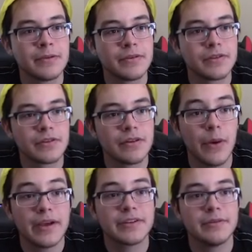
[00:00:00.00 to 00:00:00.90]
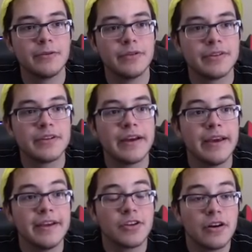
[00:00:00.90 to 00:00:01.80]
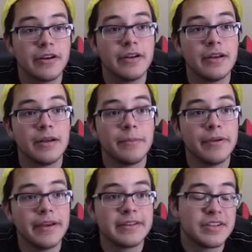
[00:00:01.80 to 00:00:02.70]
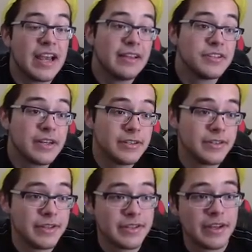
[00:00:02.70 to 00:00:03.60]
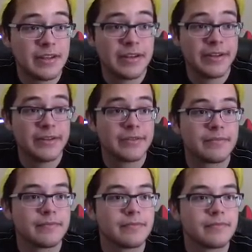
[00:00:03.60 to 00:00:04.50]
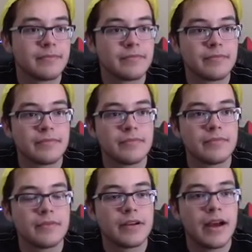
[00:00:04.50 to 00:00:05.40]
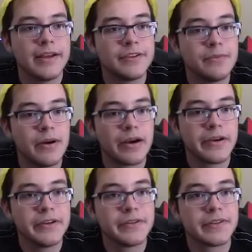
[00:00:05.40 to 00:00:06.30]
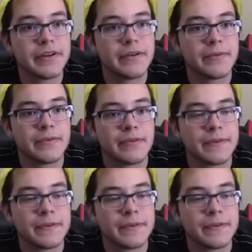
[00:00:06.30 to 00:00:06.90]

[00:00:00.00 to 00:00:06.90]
Just, well, actually, well, it's not. It's hard, but it's challenging, I should say. It's not like Kaizo Mario stuff.